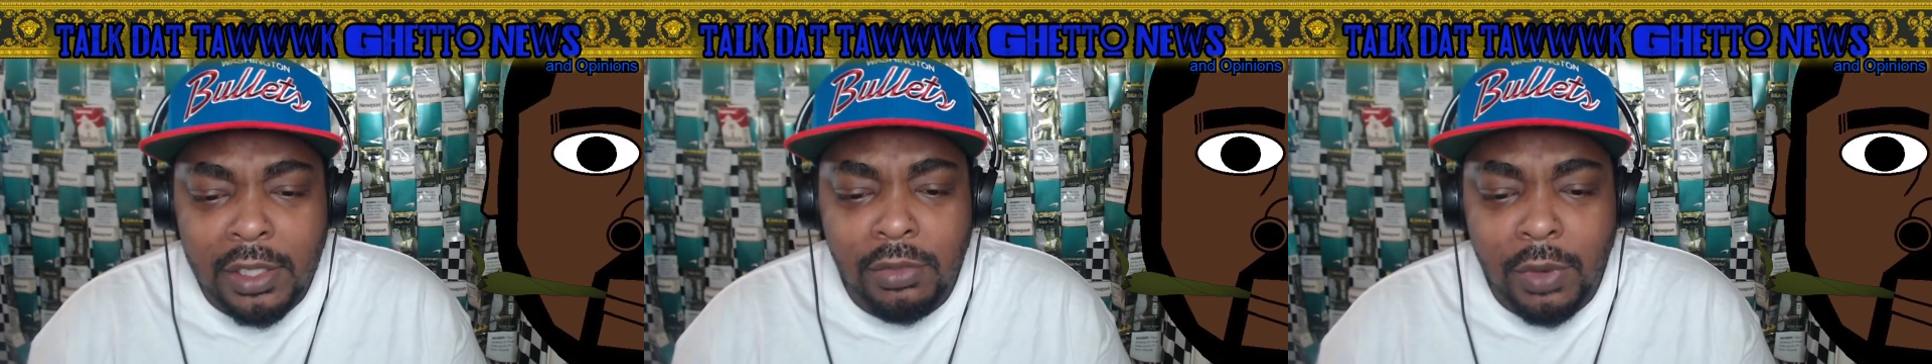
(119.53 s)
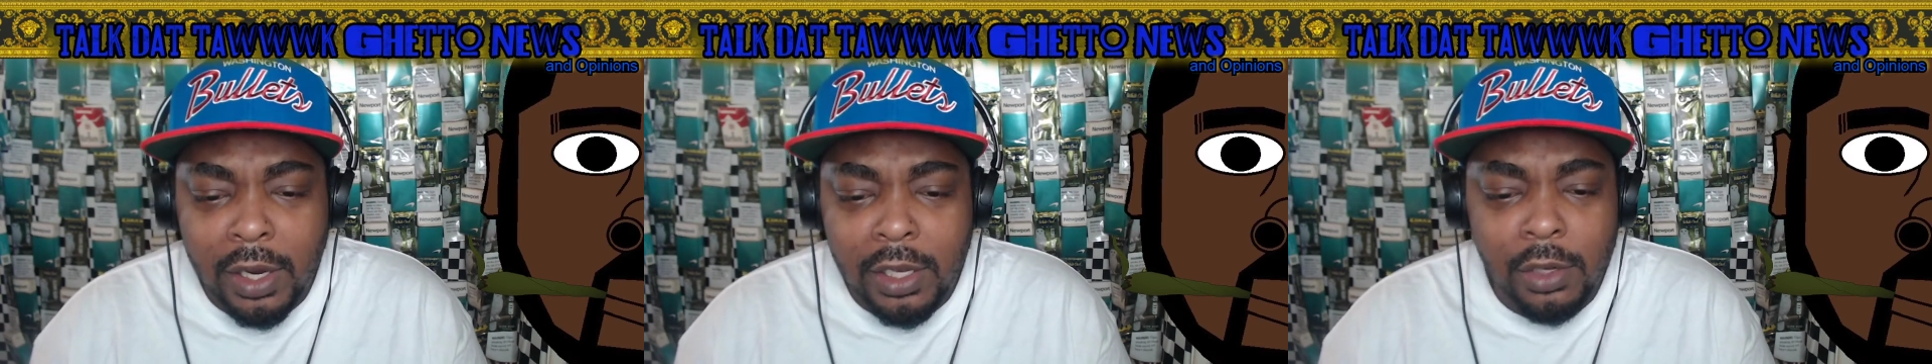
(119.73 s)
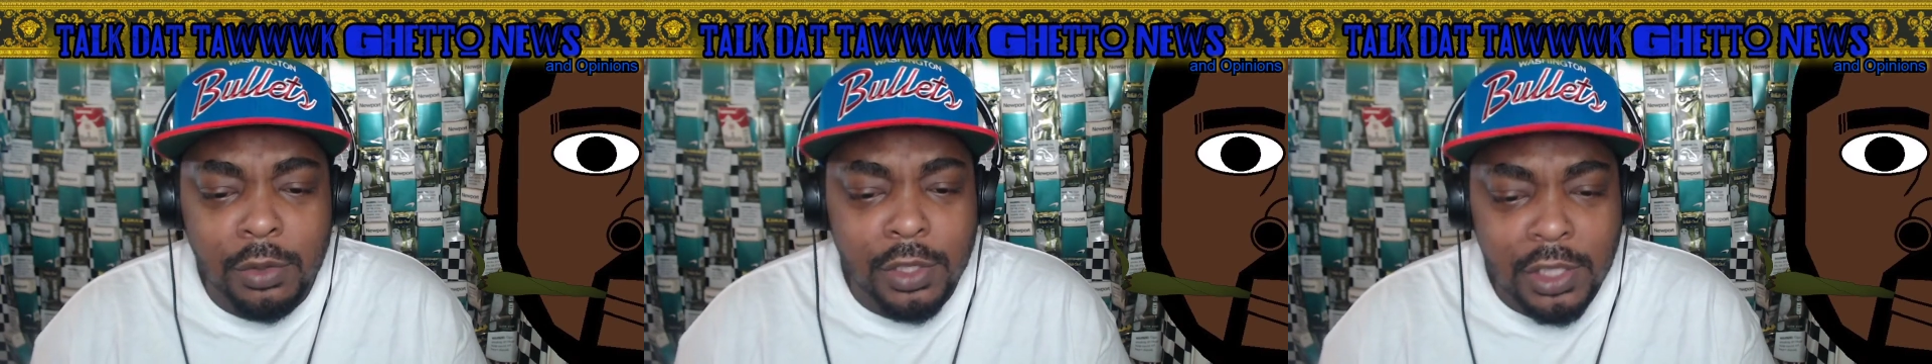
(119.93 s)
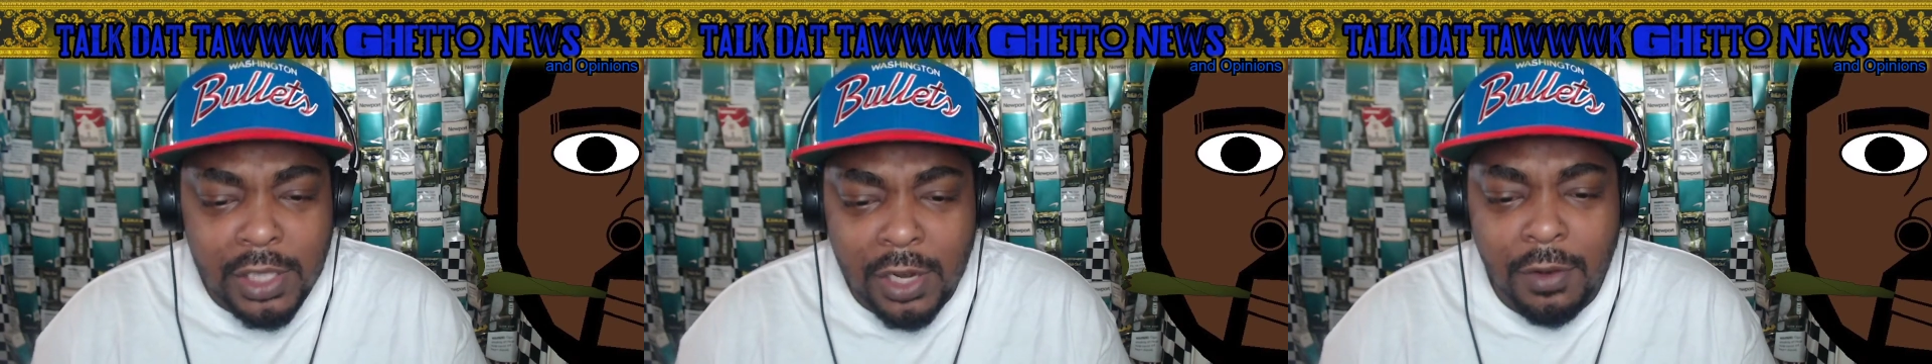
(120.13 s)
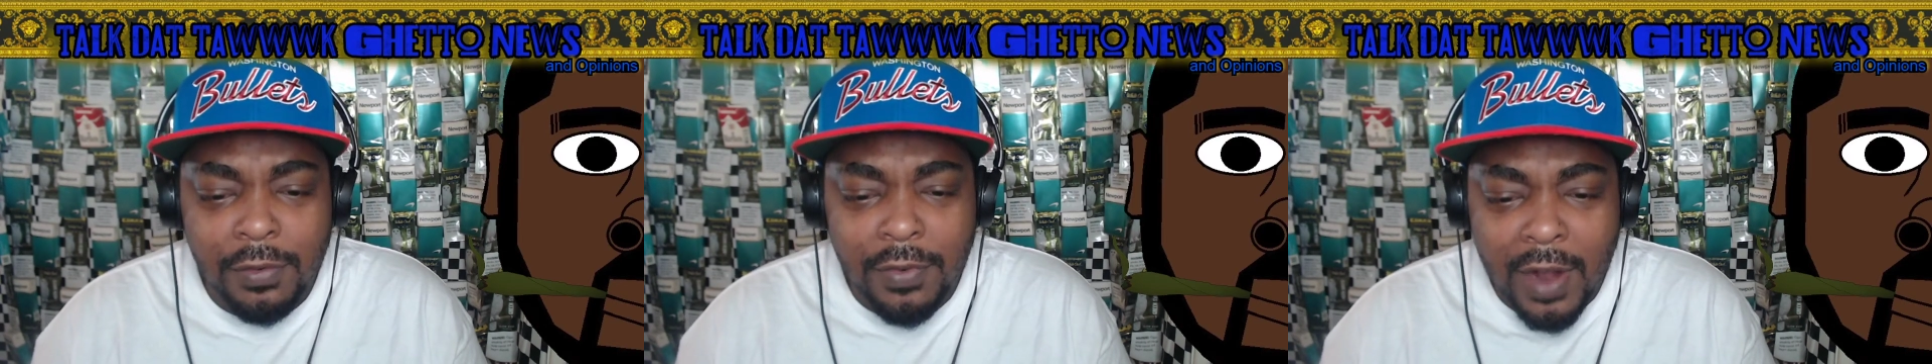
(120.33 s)
right here on this
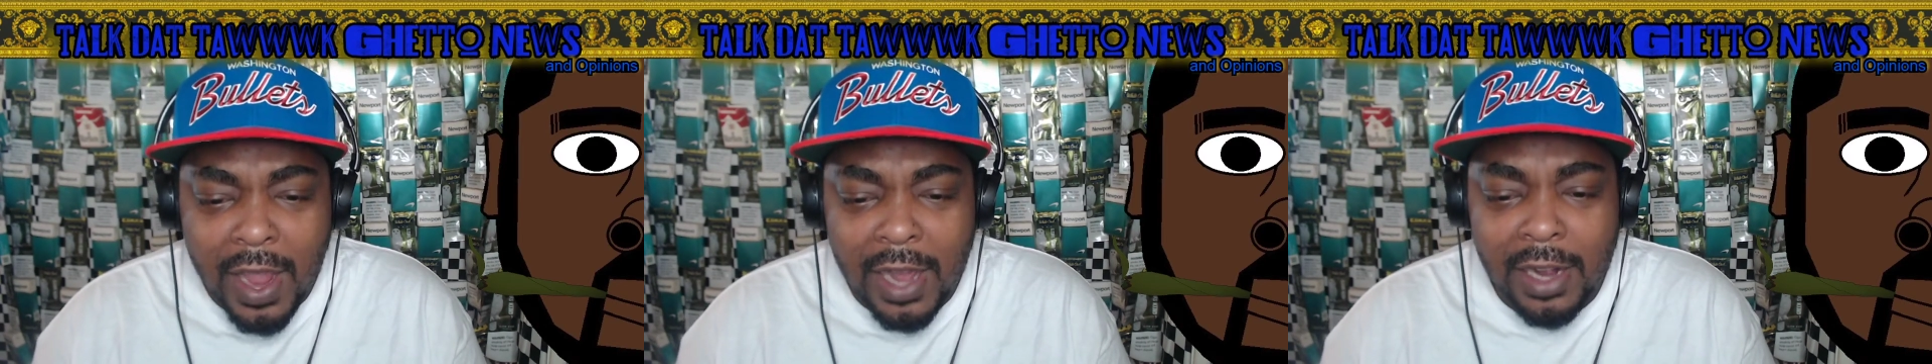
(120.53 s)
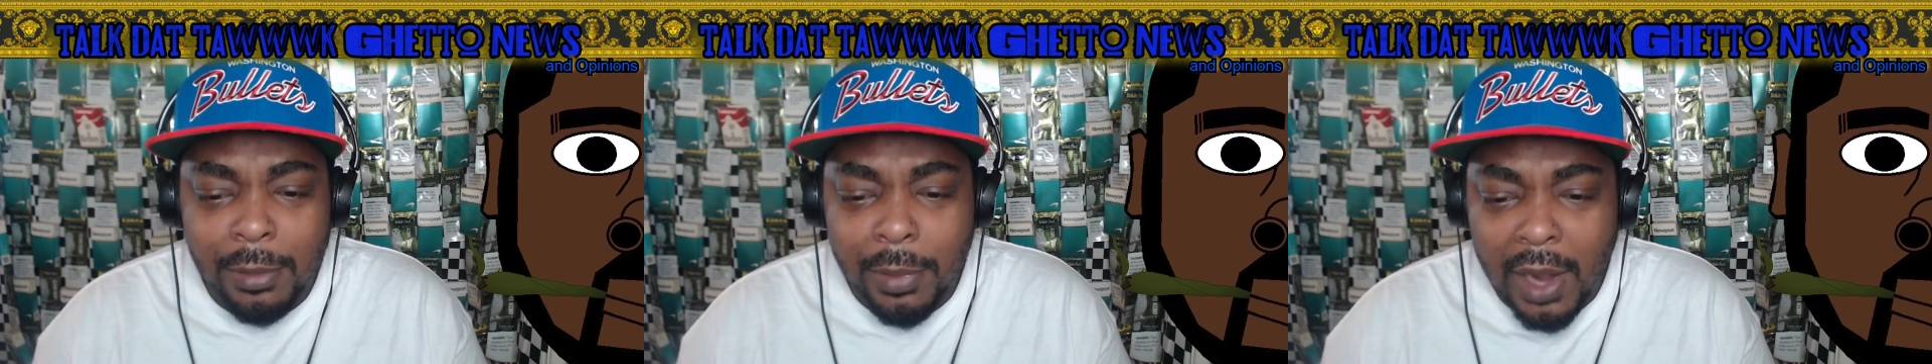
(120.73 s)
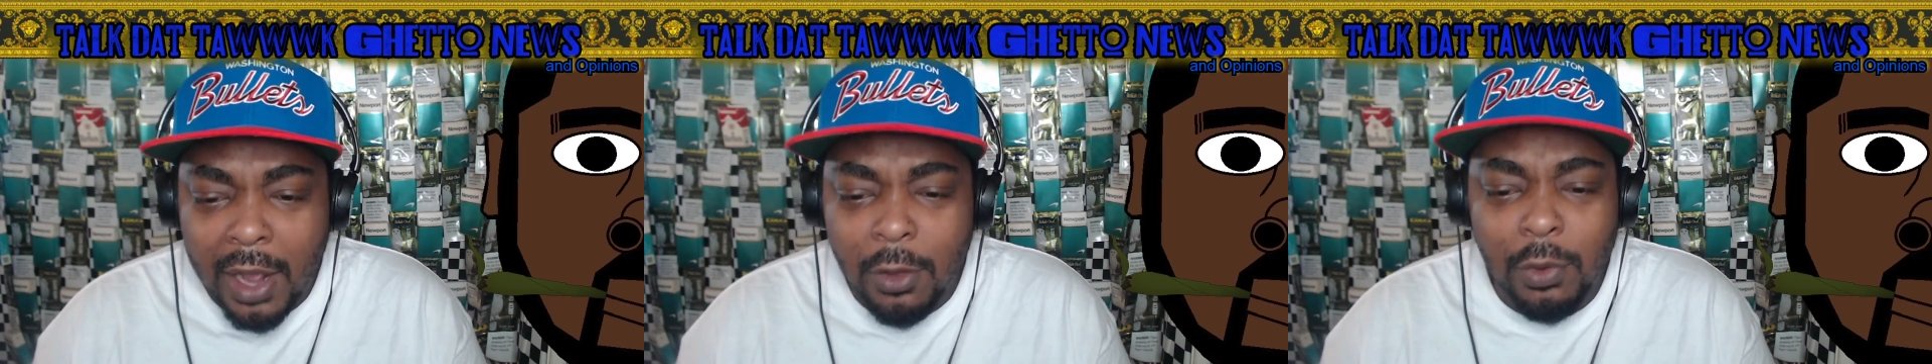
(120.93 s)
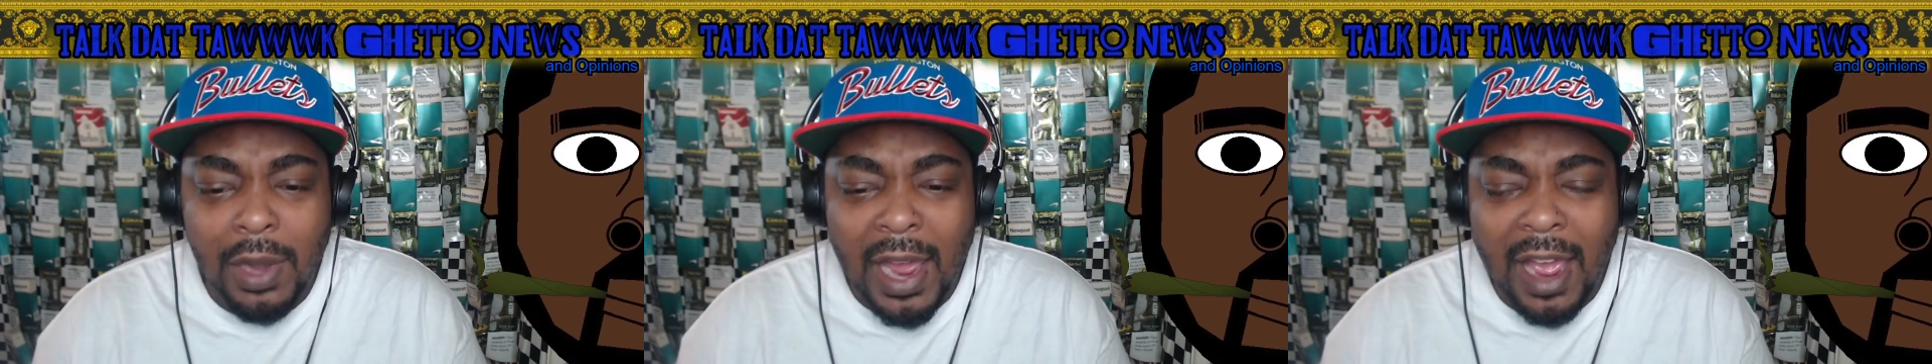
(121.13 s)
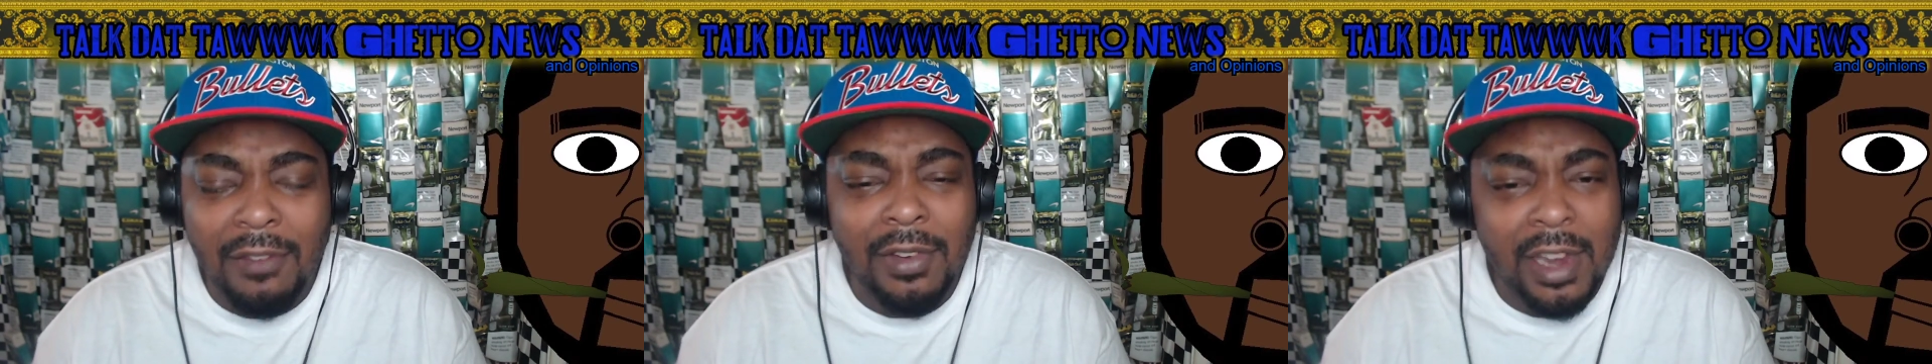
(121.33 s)
channel Friday, man. I go
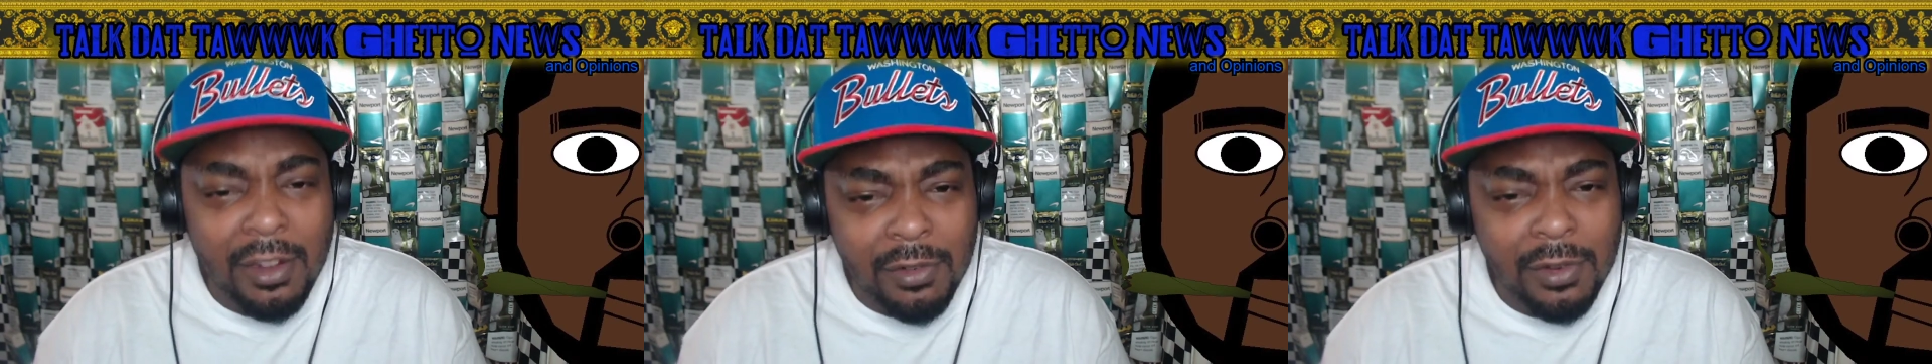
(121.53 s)
live every